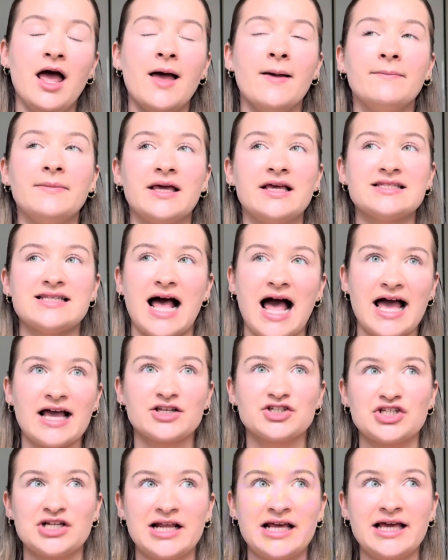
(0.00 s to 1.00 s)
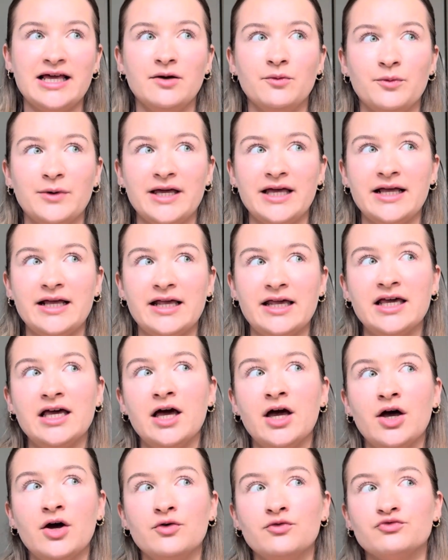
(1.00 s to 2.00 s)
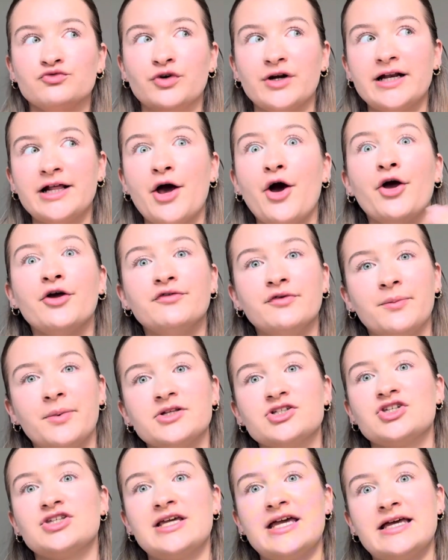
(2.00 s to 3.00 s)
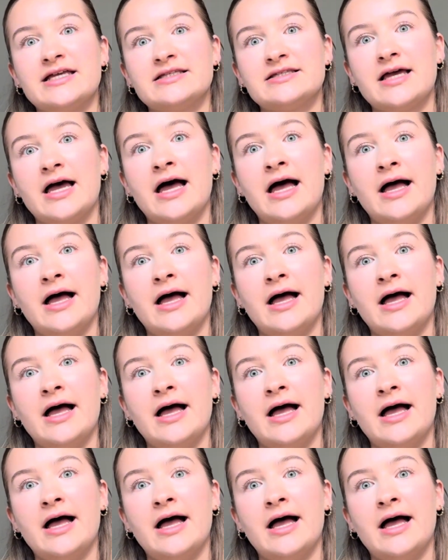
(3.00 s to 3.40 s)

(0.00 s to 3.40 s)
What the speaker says: because actually we really over budgeted,